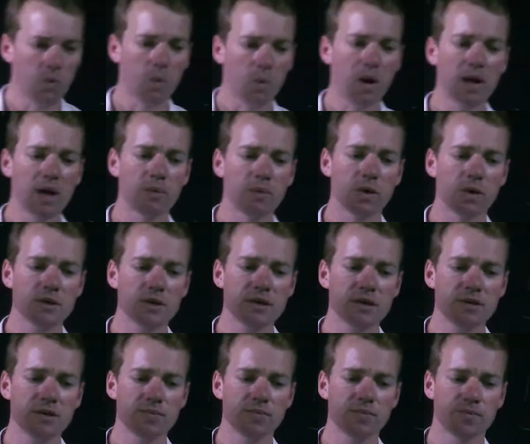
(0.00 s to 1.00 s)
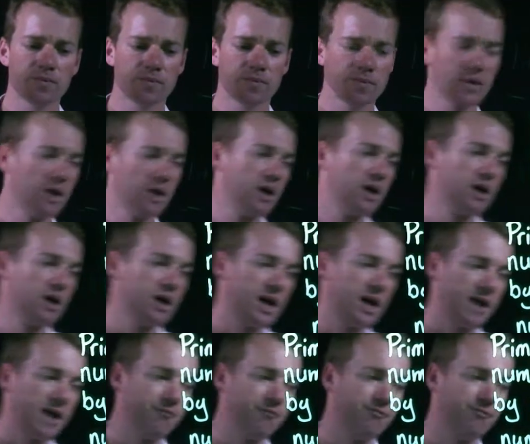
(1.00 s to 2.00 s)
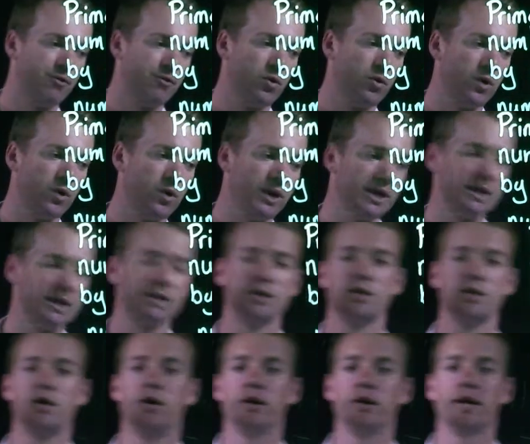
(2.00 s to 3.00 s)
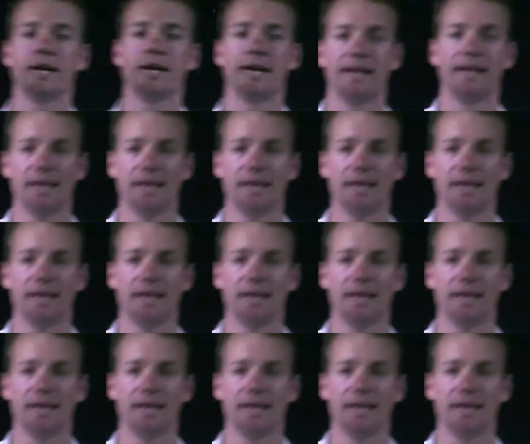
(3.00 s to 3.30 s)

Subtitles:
1 wasn't, and 4 is not